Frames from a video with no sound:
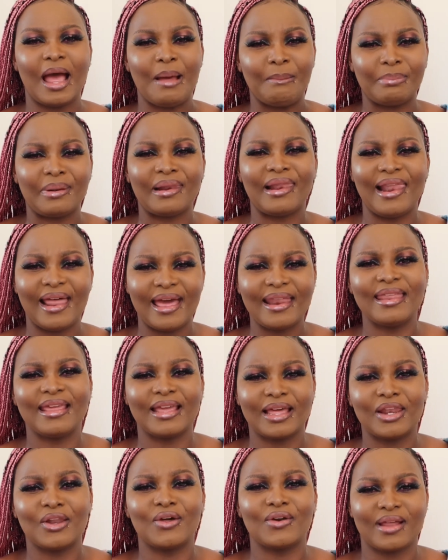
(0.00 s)
I'm
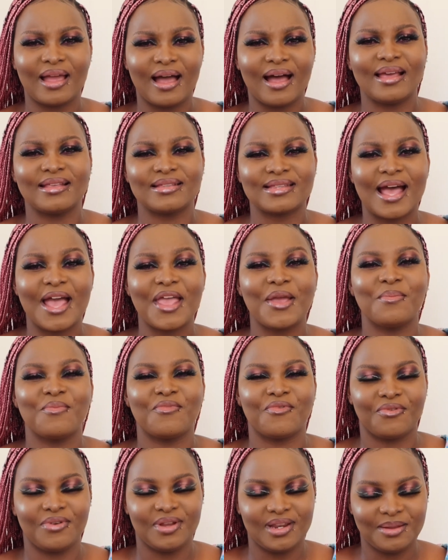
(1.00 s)
planning a lot, guys. I am
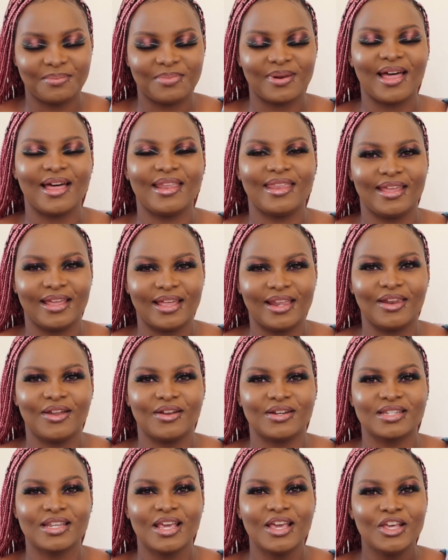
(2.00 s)
really planning a
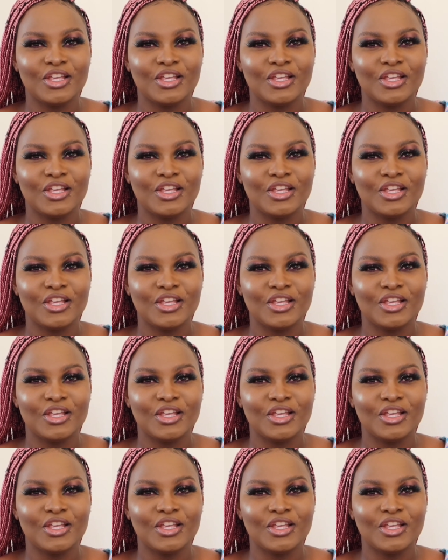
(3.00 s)
lot.